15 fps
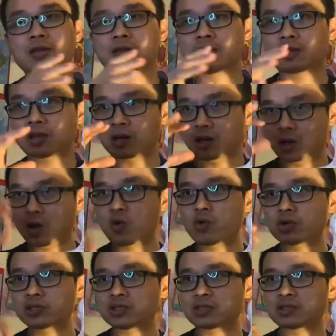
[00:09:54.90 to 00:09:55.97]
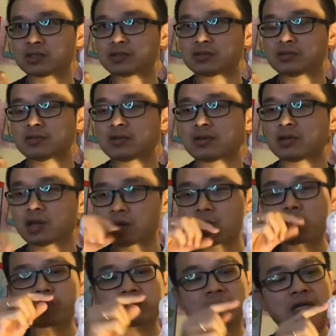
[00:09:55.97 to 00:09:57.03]
the
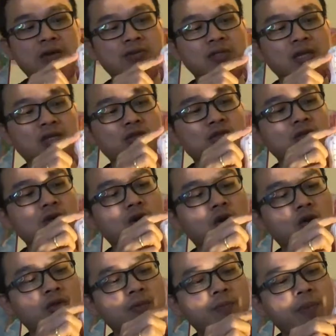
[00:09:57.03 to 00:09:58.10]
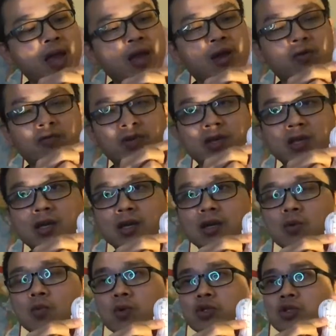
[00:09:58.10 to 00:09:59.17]
lower jaw is actually on the back over here,
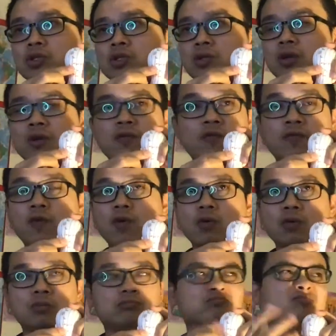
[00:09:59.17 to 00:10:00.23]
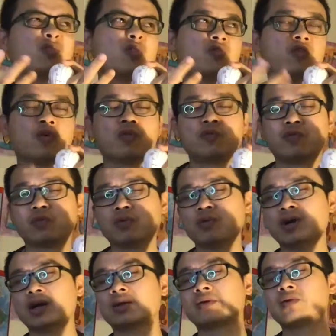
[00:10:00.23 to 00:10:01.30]
which is Phua phone Fu.
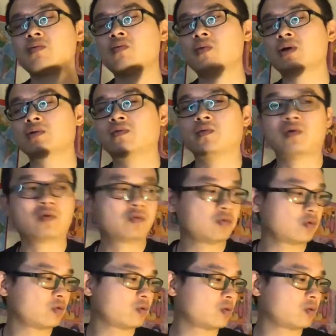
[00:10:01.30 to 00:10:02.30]
I don't know what phone Fu